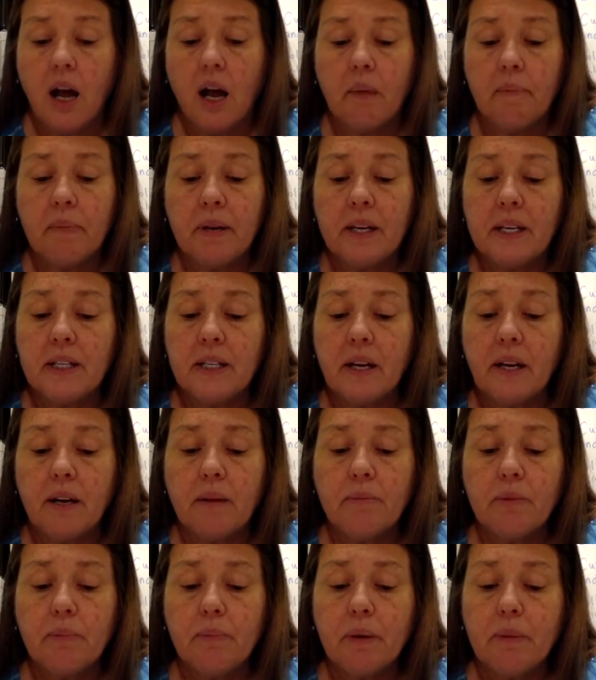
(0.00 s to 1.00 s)
Many
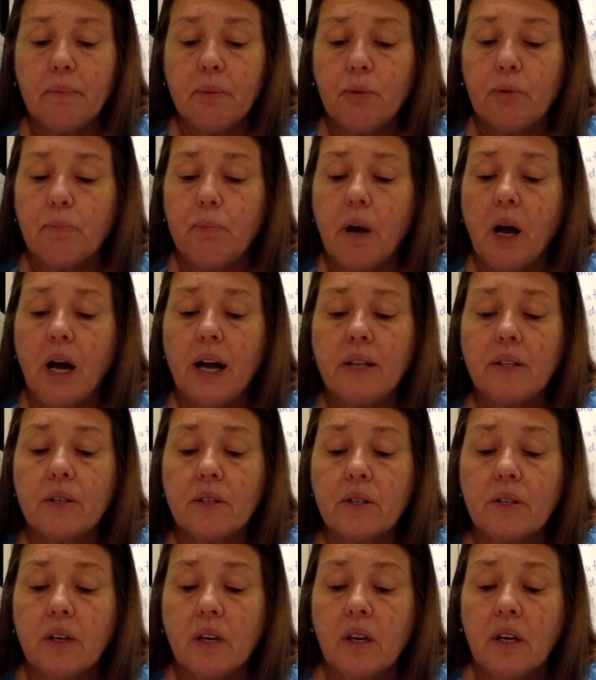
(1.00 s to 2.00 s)
times people's
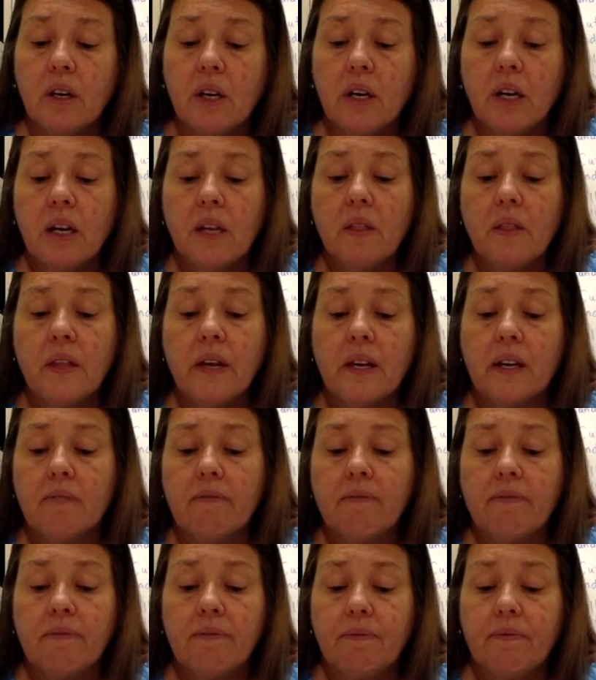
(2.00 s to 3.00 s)
pots, they
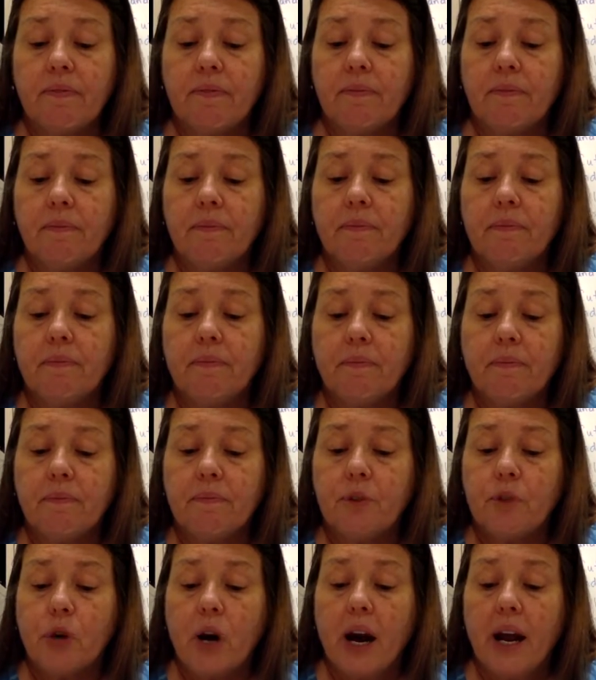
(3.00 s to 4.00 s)

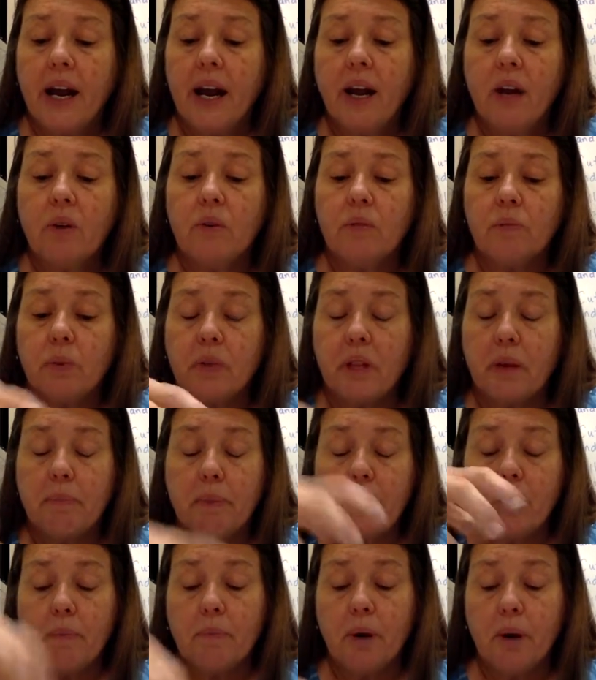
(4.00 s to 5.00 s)
dry out, and when they
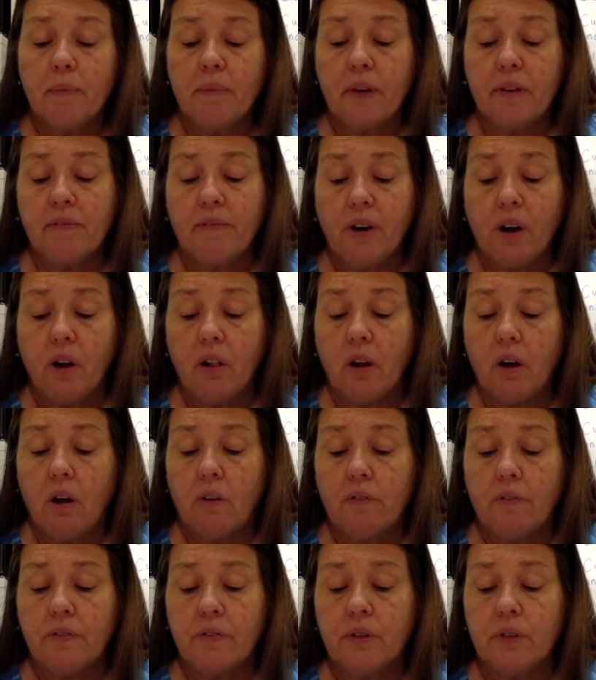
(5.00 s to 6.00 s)
pick them up, they fall
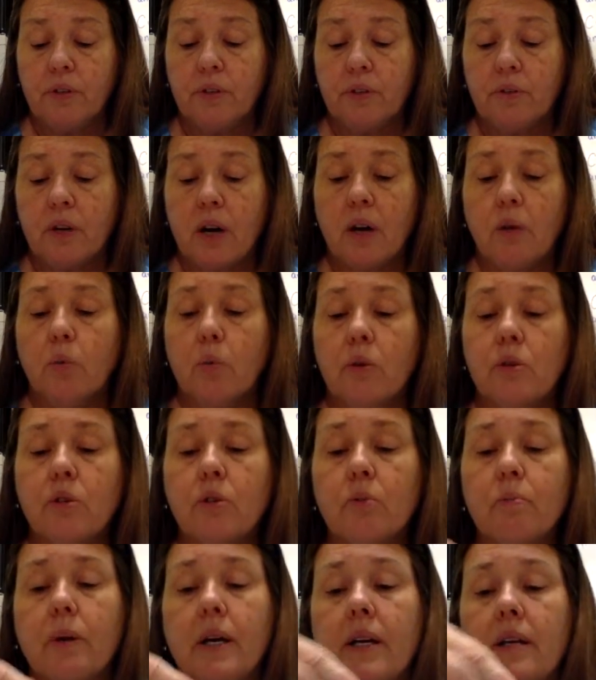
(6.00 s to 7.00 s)
off. You do not want
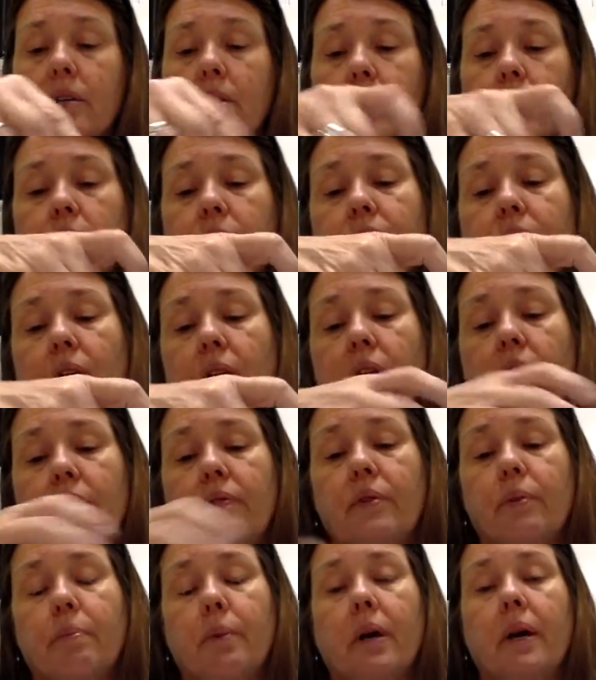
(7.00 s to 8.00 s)
your base to fall off
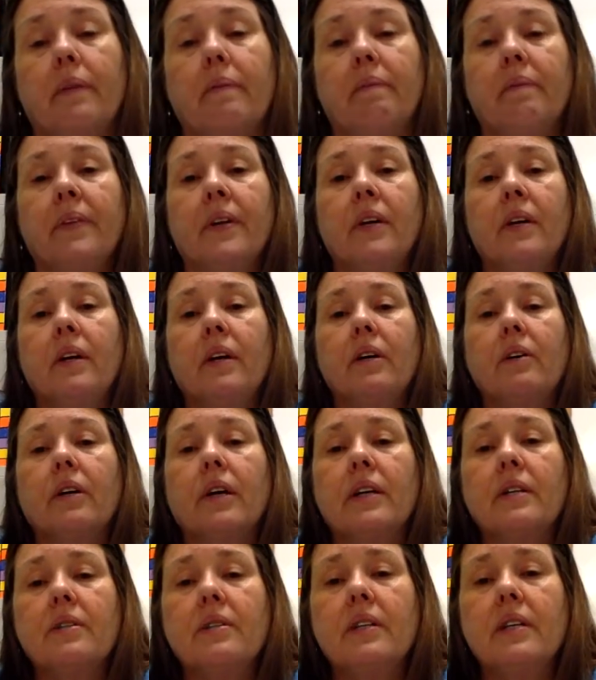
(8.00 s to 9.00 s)
your pot.
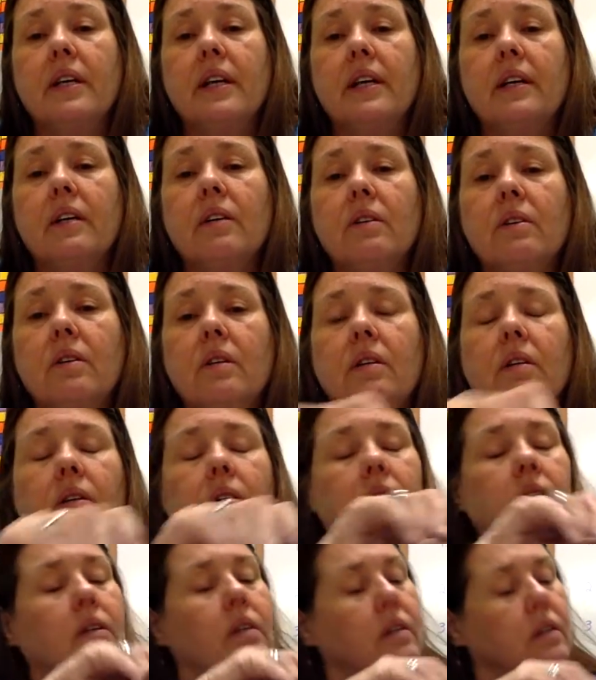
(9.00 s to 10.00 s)
Okay, see how
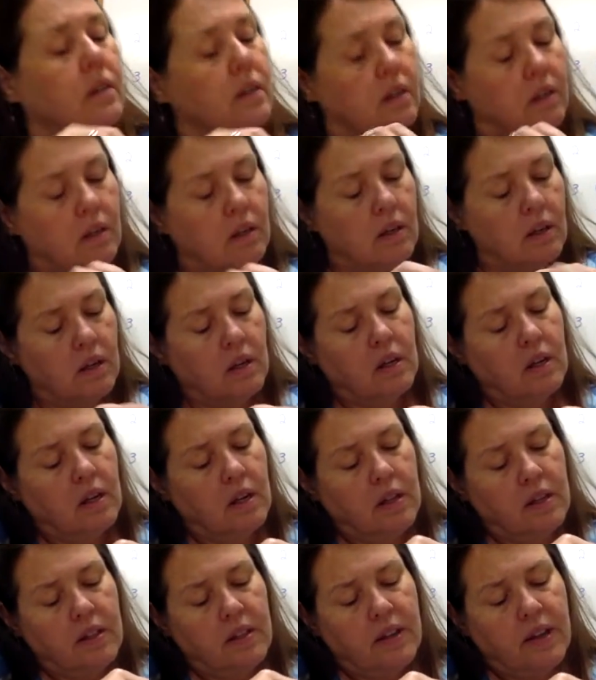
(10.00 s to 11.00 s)

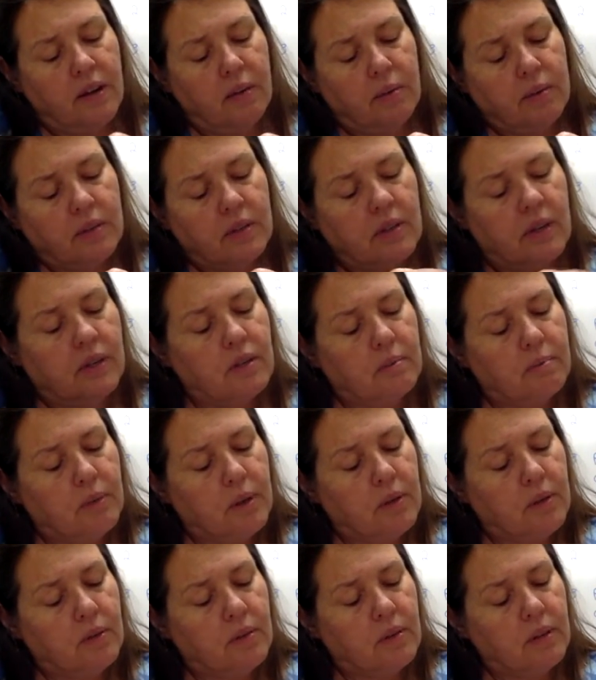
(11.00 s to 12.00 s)
that one's not smooth.
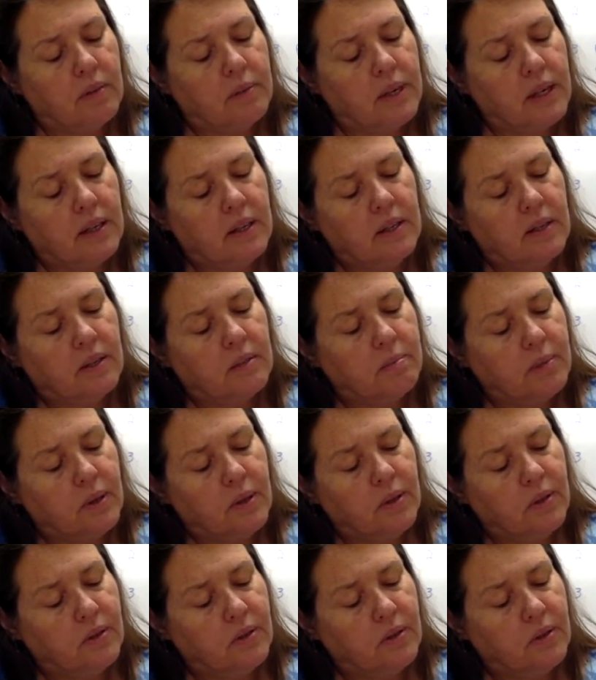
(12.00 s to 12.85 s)
Let me get it smooth.